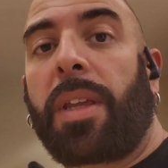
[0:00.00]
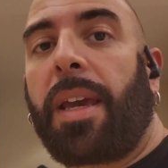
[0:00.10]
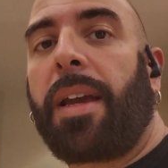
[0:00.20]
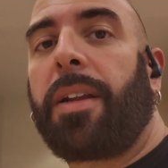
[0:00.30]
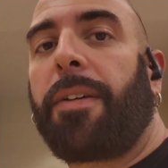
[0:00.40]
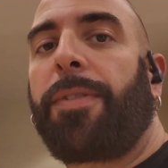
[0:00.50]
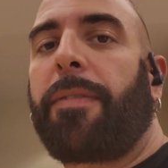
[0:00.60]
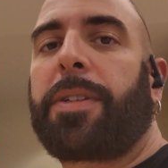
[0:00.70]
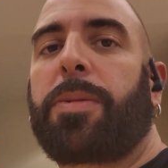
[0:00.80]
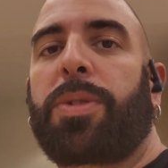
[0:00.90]
And if you
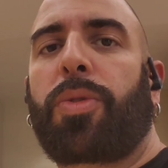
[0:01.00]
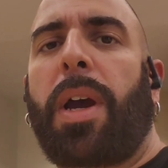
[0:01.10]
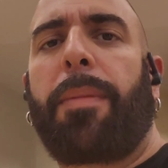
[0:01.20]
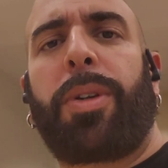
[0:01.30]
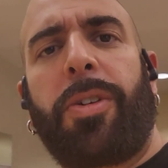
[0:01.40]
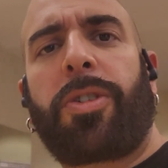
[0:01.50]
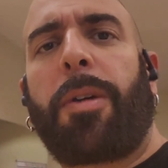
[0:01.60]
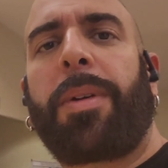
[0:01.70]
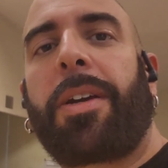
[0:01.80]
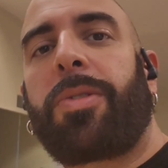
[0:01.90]
haven't subscribed, do so,
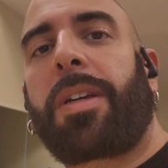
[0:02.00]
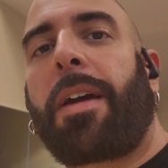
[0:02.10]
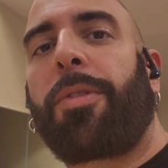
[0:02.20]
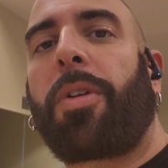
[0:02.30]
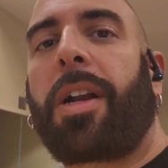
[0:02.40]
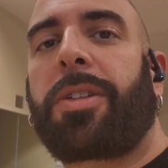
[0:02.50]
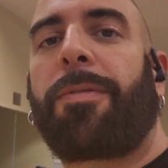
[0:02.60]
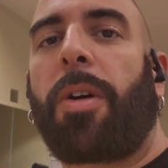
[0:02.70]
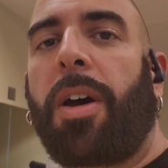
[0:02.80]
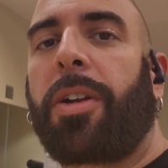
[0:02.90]
because we cover lots of
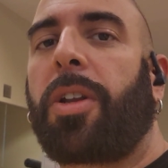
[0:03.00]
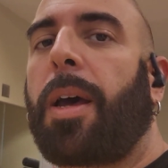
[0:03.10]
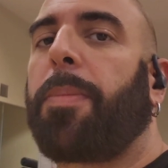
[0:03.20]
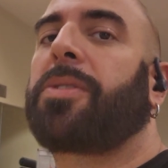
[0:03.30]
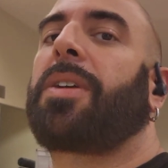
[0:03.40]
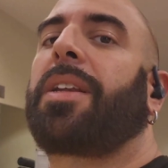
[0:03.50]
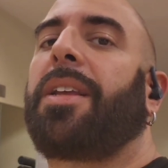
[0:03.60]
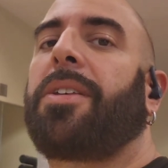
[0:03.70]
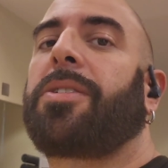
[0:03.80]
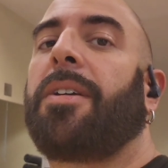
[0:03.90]
odd topics like
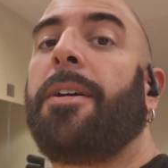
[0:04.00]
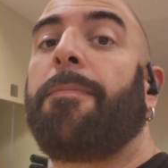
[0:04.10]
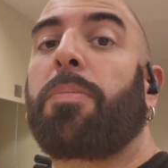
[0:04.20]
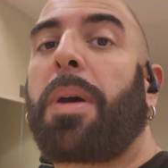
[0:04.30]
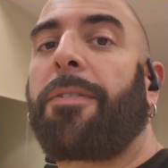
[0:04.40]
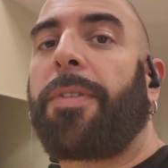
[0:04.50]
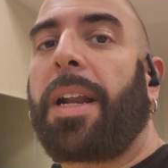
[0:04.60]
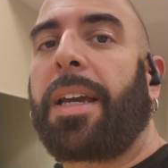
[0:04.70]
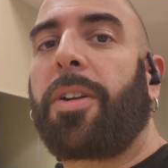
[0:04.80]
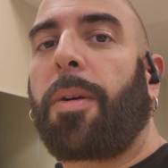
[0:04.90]
this about
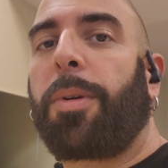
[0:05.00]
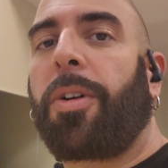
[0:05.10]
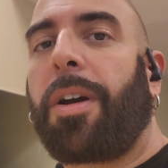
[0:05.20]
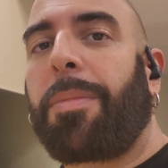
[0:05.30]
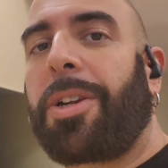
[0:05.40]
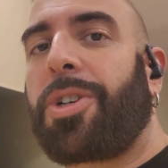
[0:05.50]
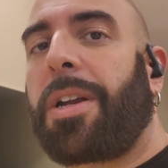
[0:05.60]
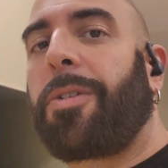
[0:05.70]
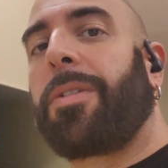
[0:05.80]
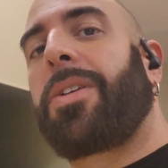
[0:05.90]
fighting in armor on my
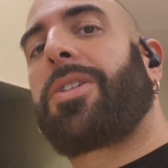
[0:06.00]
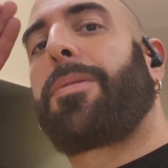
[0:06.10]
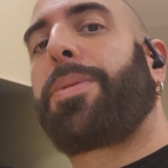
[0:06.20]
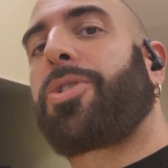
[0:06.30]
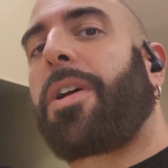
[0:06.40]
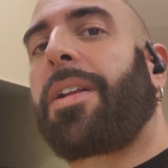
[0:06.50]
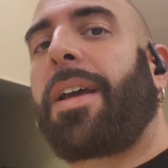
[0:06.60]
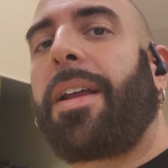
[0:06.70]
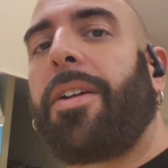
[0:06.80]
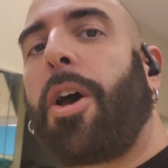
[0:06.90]
channel. This is a Pachata
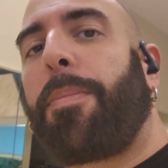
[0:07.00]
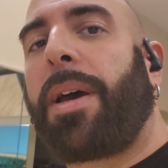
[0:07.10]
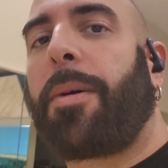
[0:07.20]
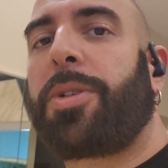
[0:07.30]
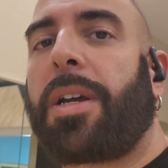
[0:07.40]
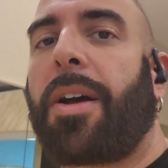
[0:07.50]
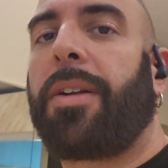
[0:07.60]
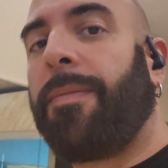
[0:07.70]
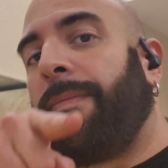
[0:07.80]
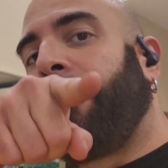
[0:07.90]
Night. Hope I helped you out.
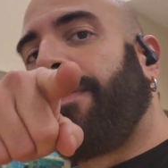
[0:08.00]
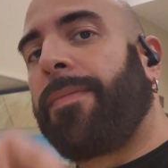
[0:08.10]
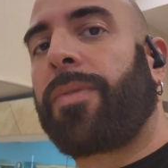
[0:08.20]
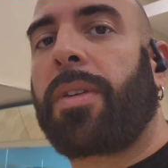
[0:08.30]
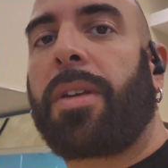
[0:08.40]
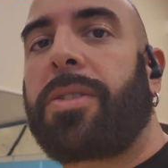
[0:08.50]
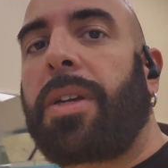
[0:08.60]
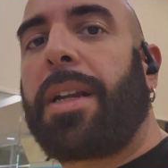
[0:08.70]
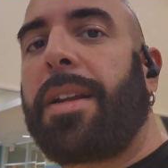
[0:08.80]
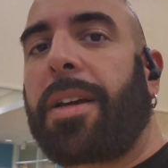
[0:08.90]
See you
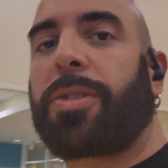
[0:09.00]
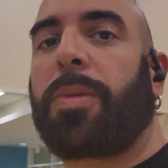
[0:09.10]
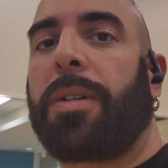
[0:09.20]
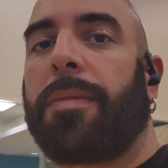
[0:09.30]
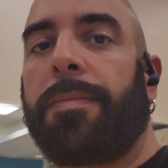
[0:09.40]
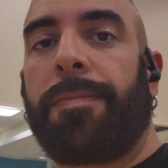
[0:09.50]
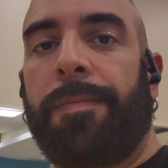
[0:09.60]
in the next one.